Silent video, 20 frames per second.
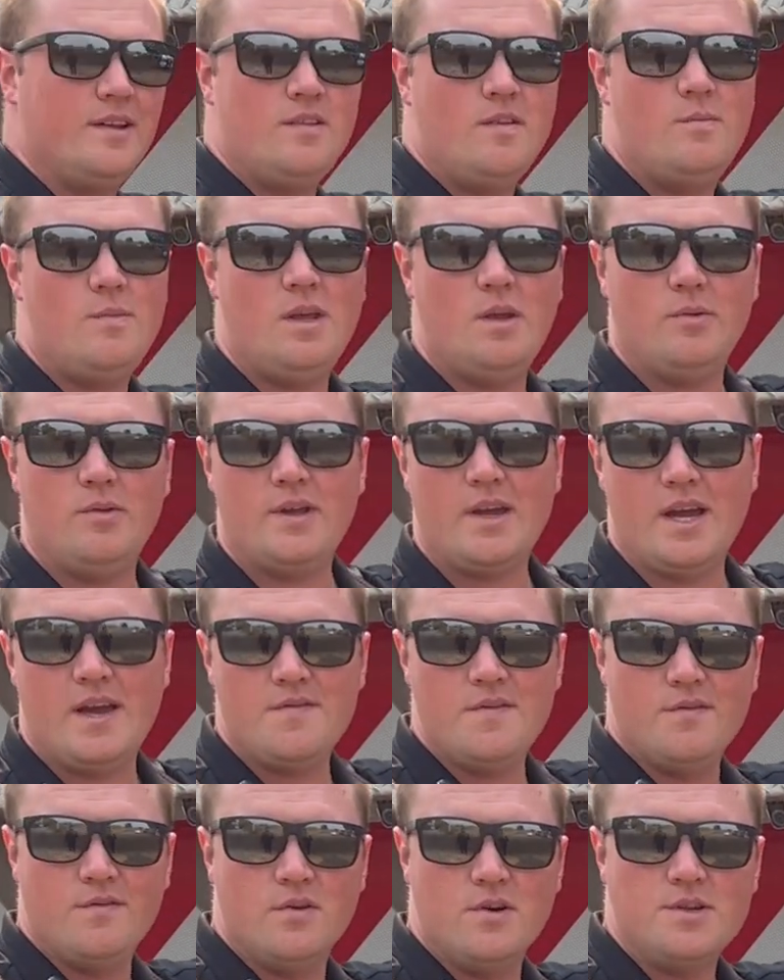to be able to have
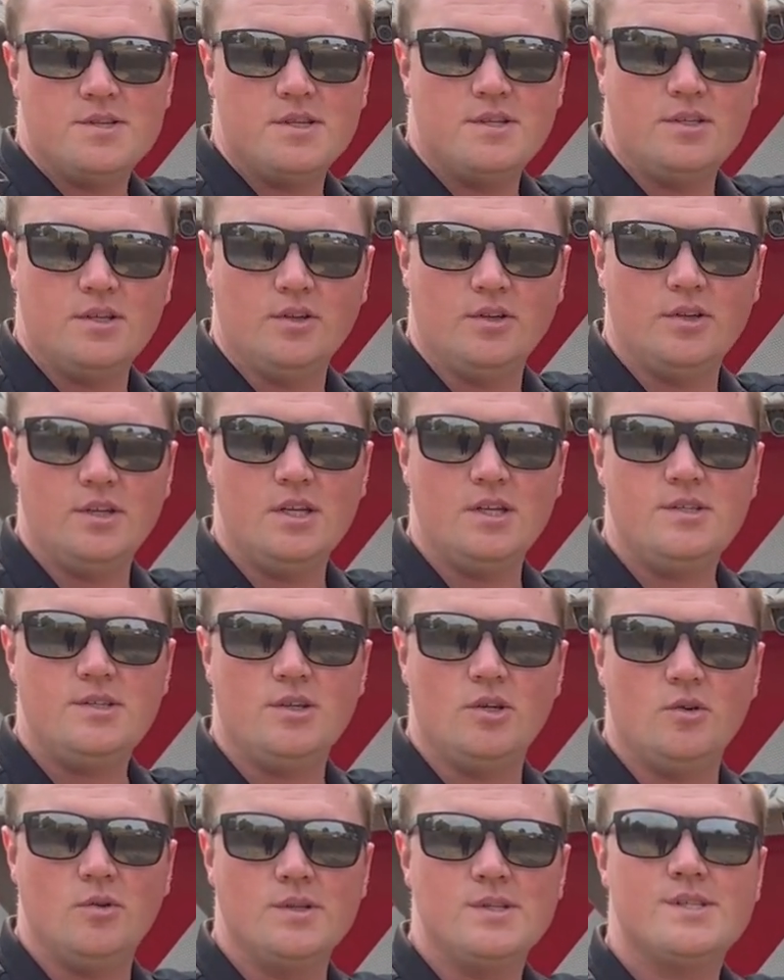the versatility
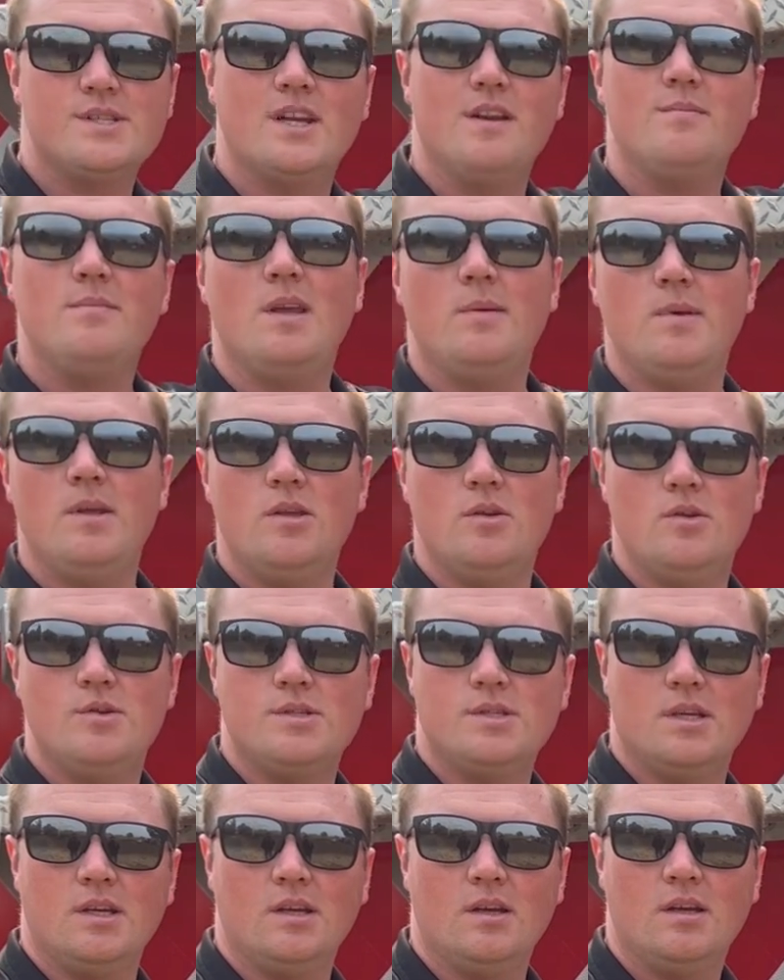to, instead of maybe
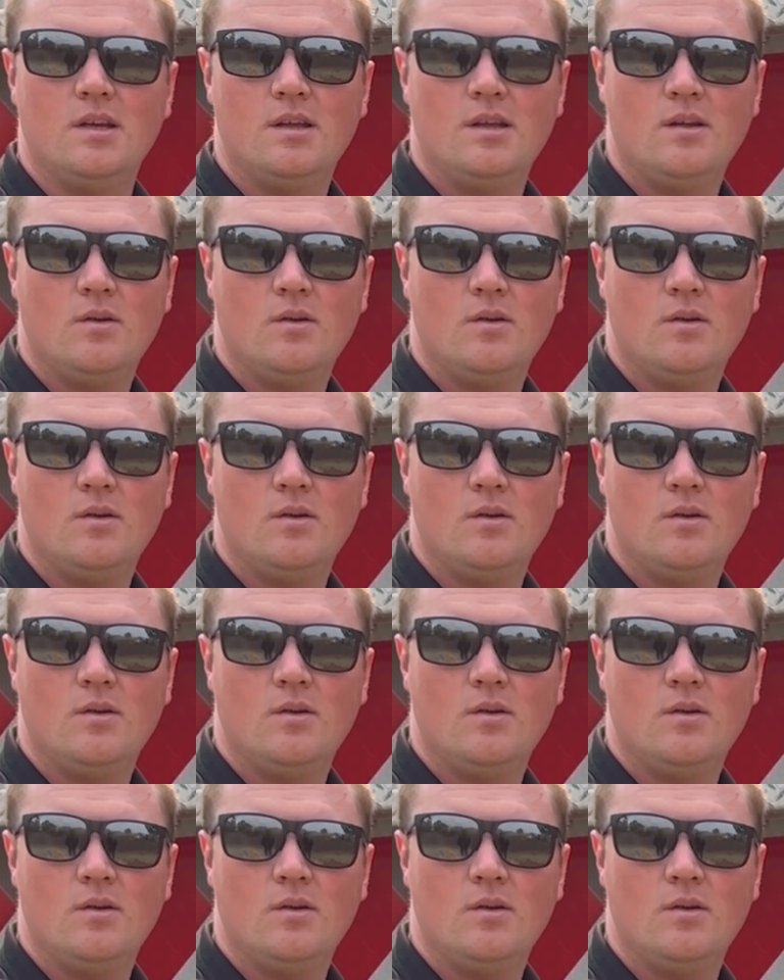using